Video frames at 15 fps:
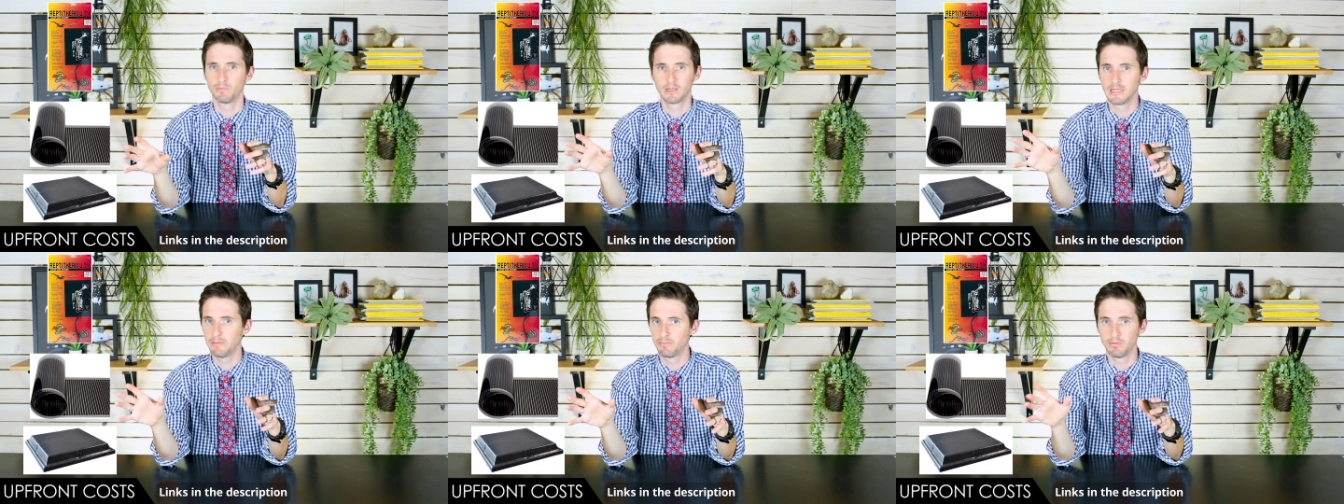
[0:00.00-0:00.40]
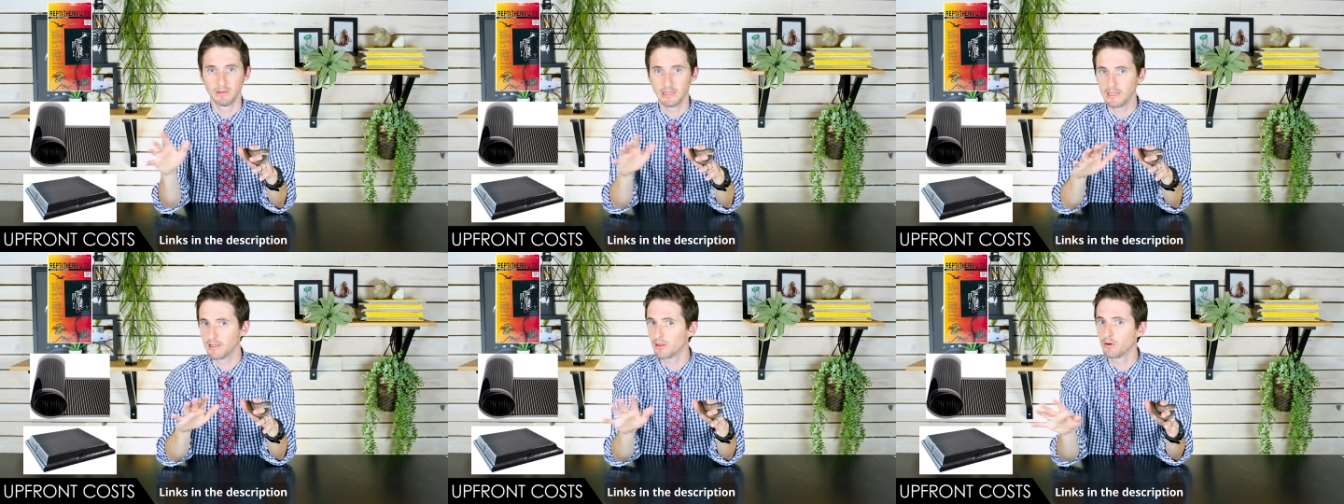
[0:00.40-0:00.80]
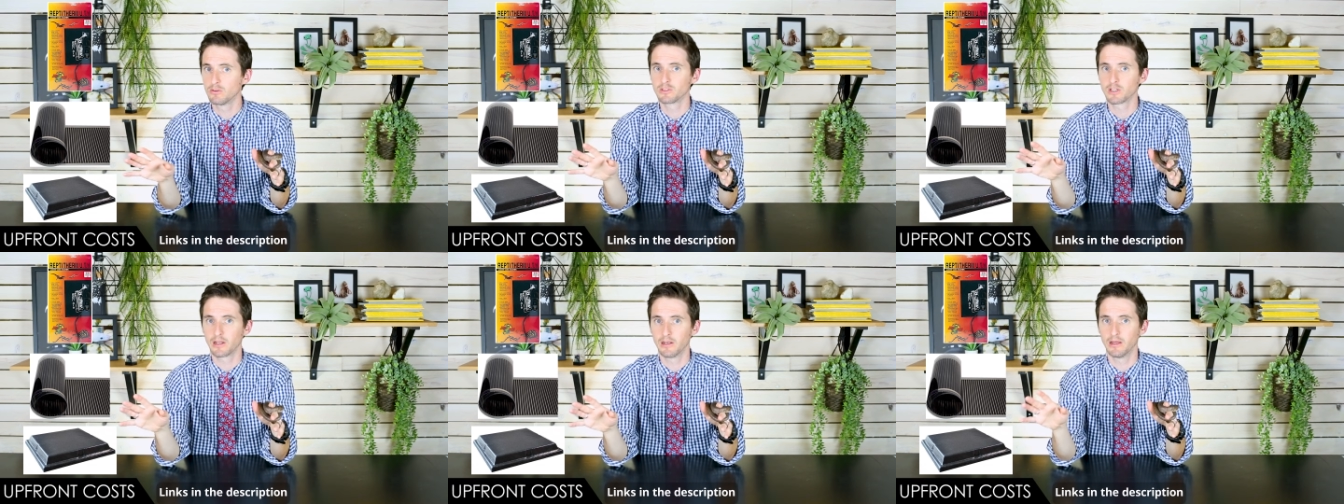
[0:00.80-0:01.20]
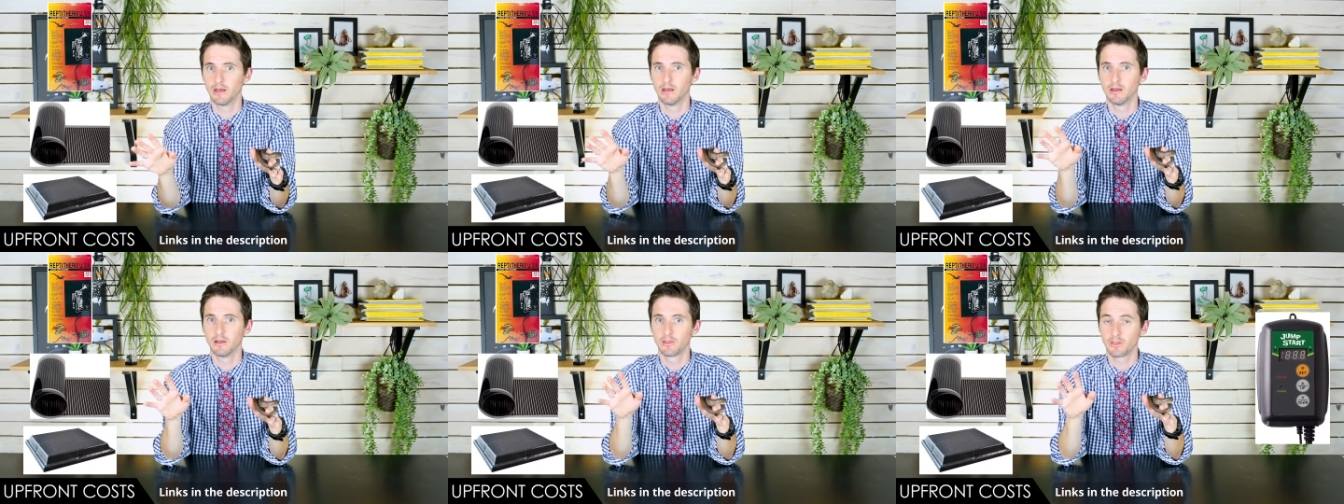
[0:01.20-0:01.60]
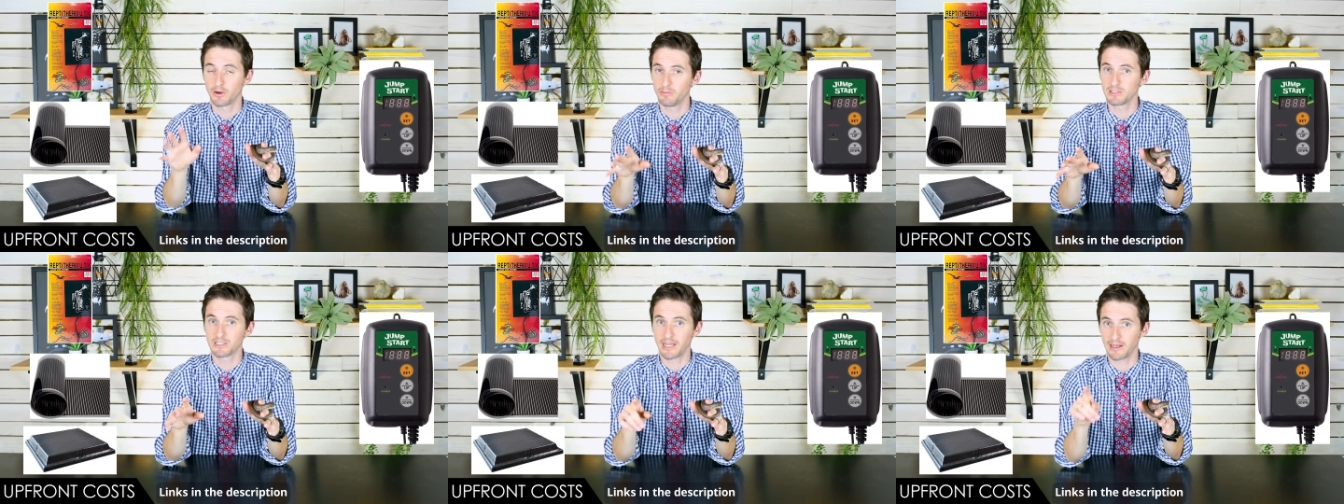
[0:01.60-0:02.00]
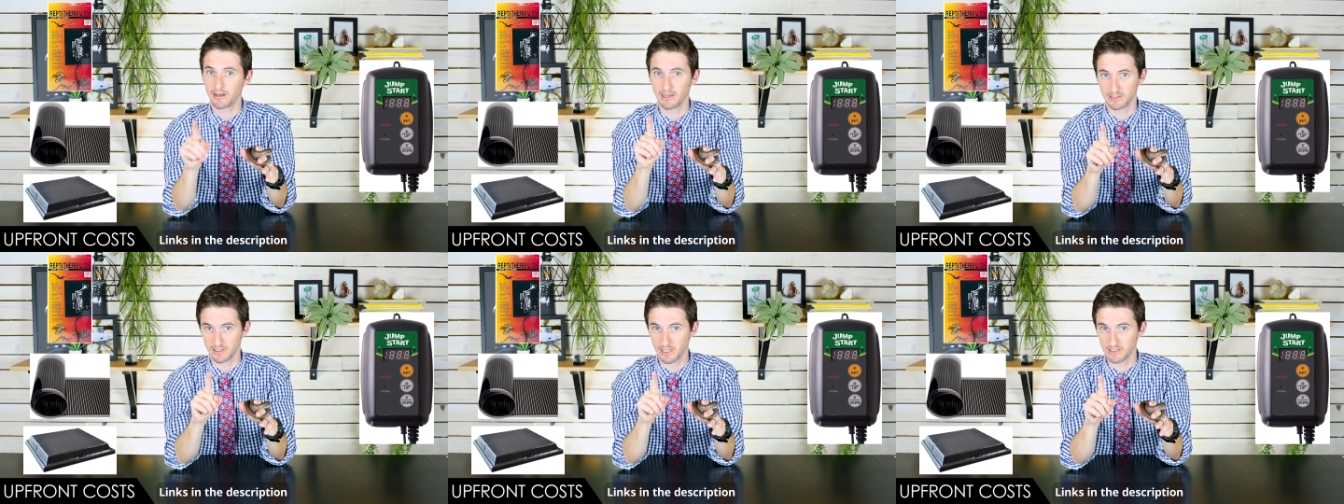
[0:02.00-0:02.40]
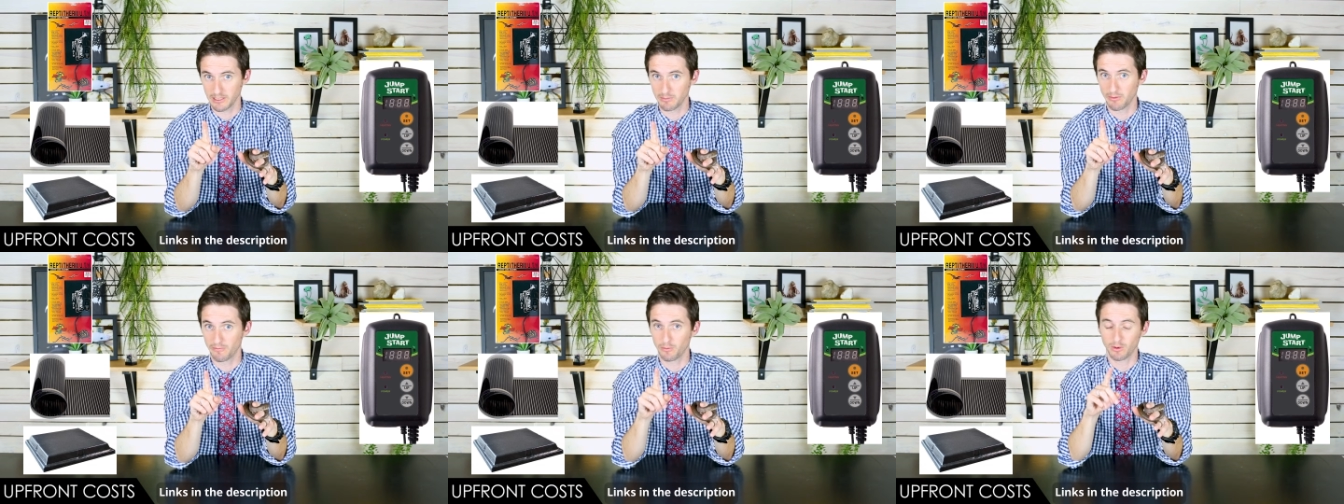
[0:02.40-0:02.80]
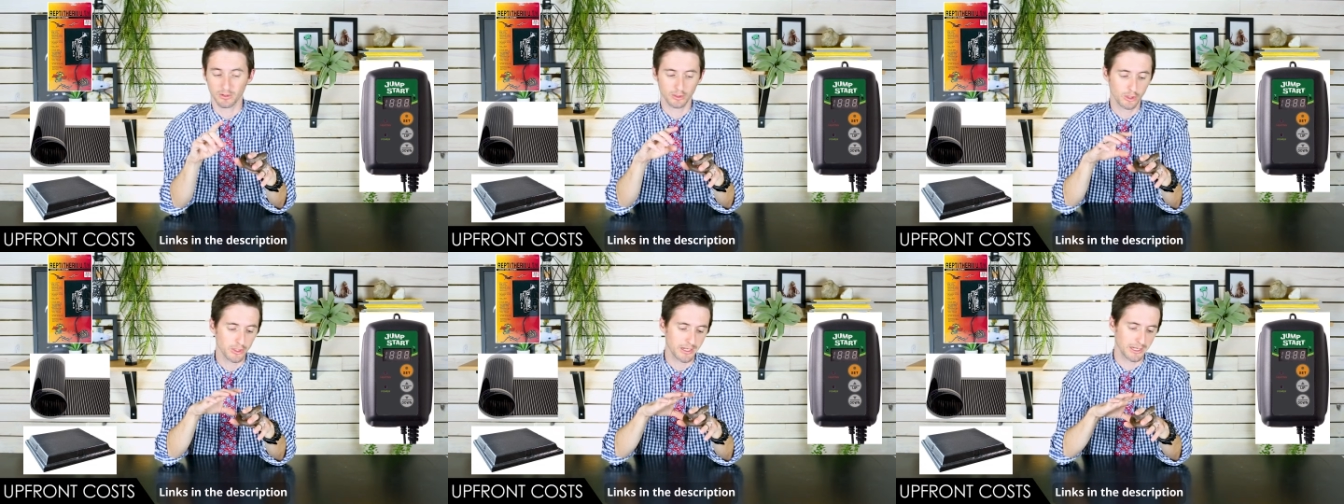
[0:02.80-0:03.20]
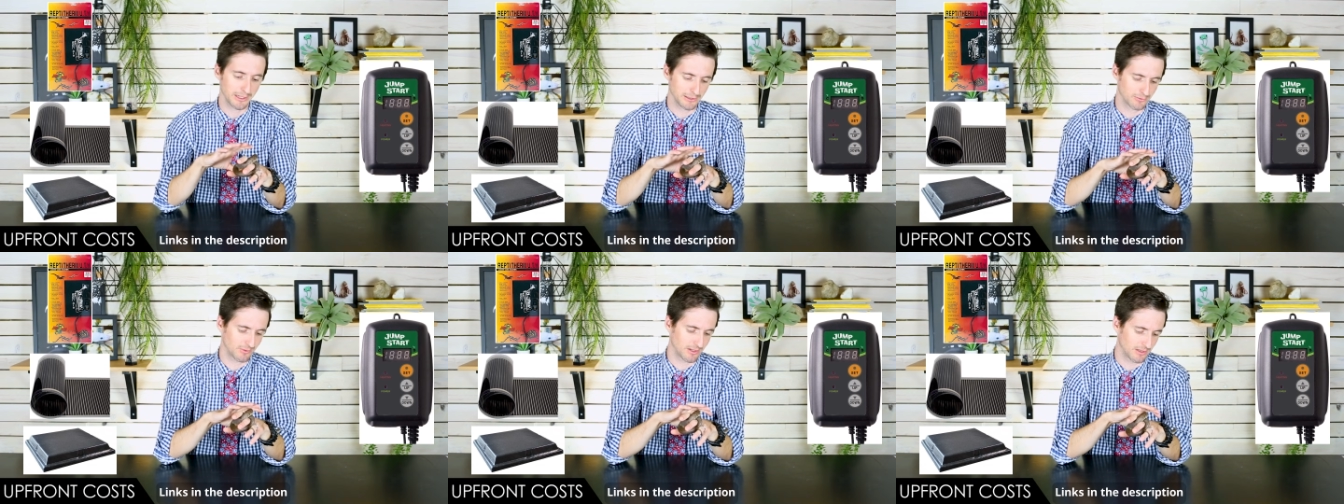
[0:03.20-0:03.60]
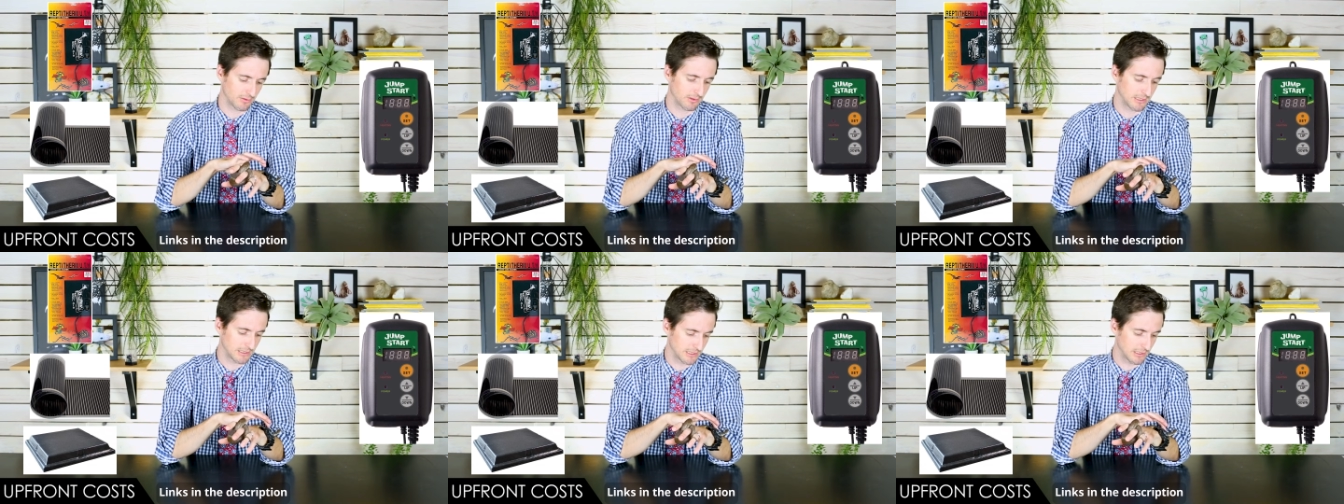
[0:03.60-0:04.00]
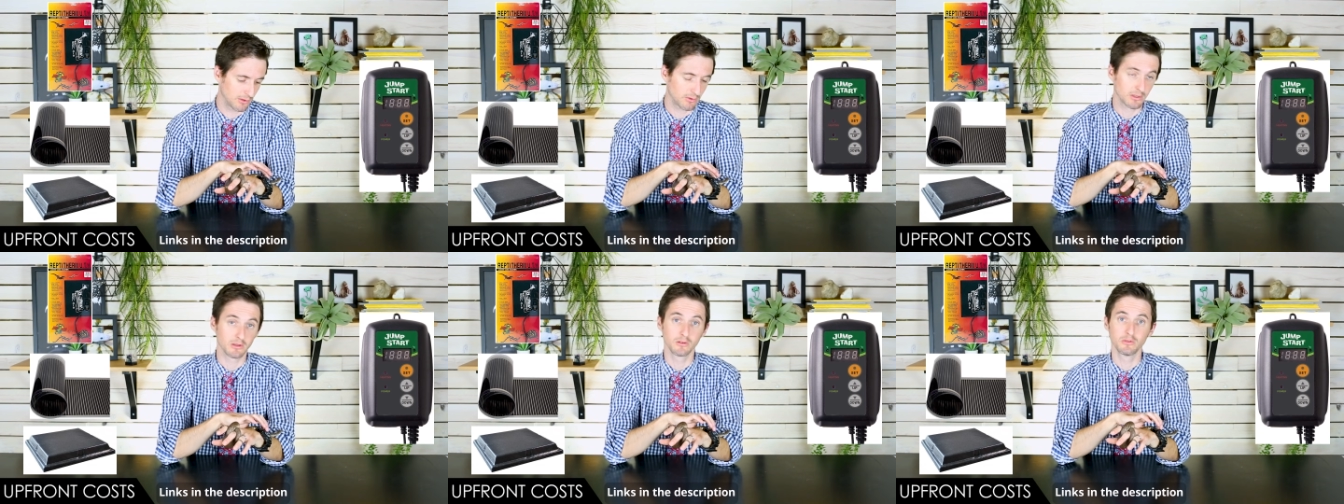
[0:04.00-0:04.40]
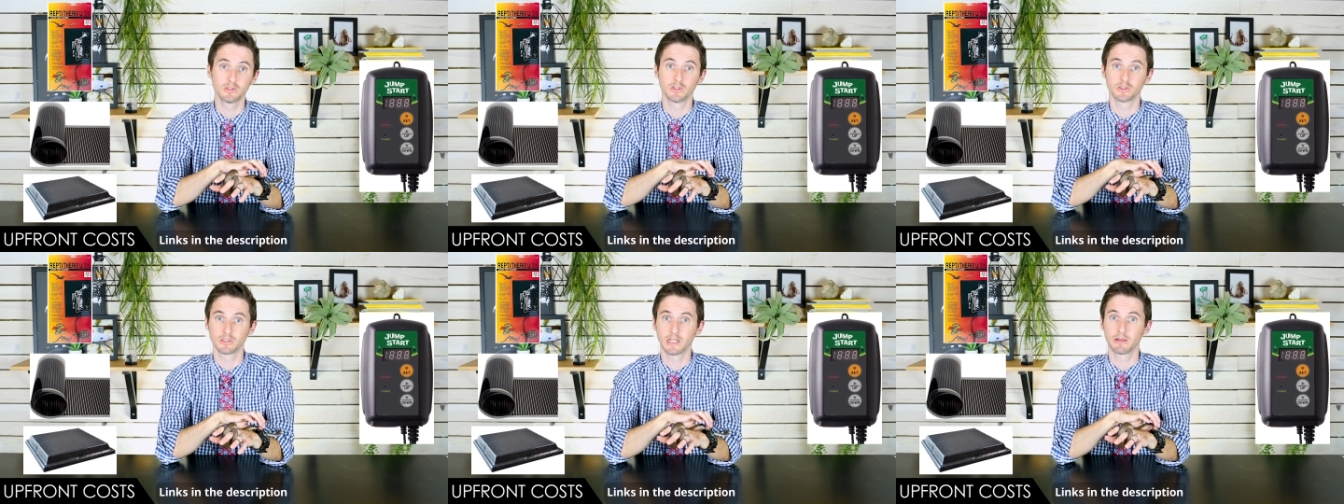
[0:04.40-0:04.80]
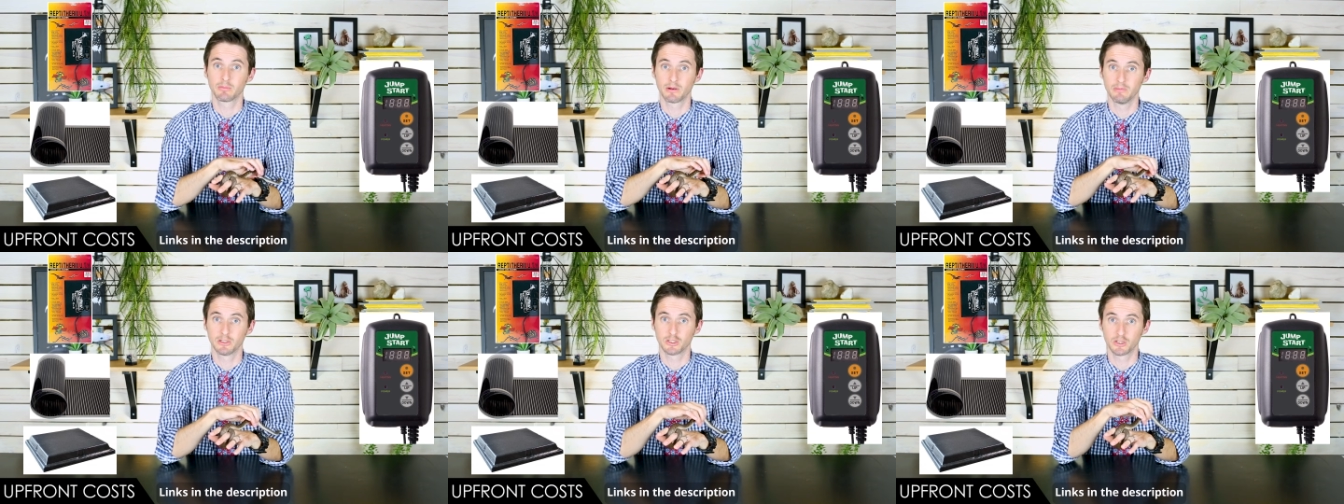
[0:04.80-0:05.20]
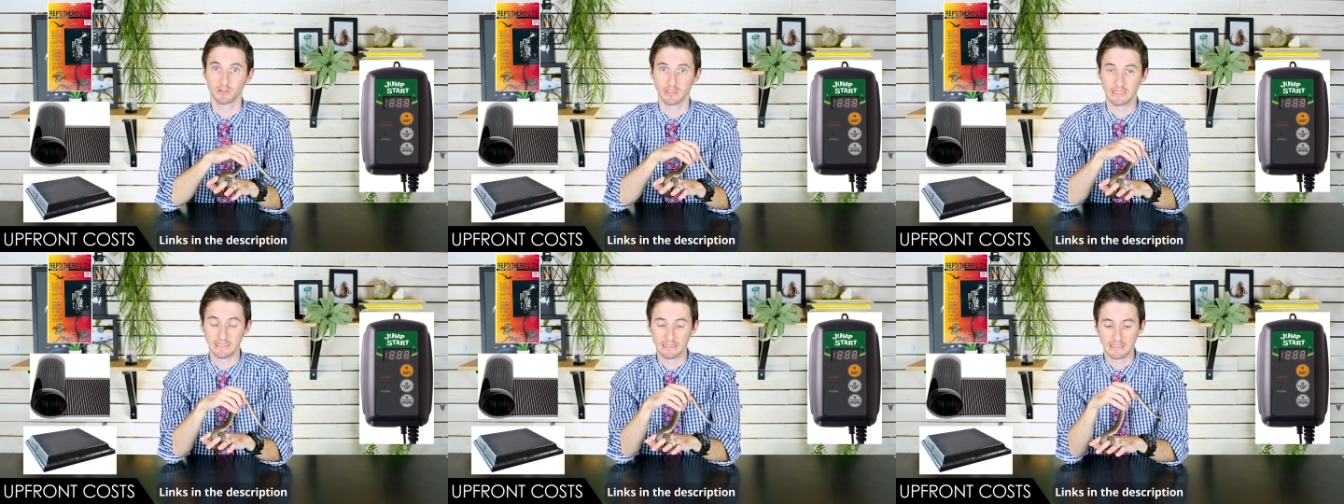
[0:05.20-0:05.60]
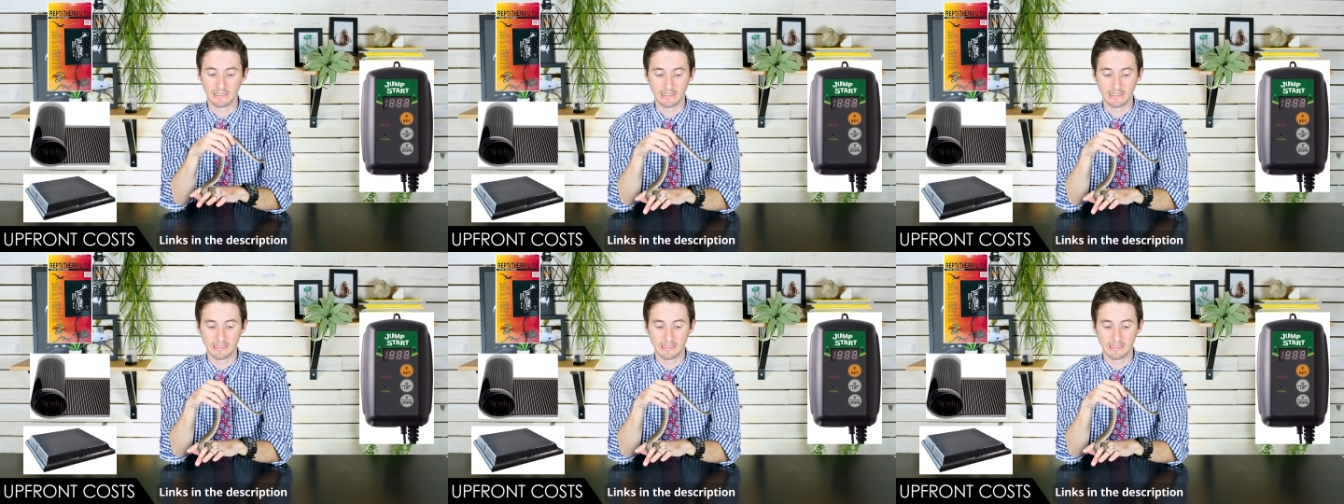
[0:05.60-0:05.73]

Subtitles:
Keep any of those on a thermostat. I said before, cooking is one of the ways that you could lose your snake prematurely,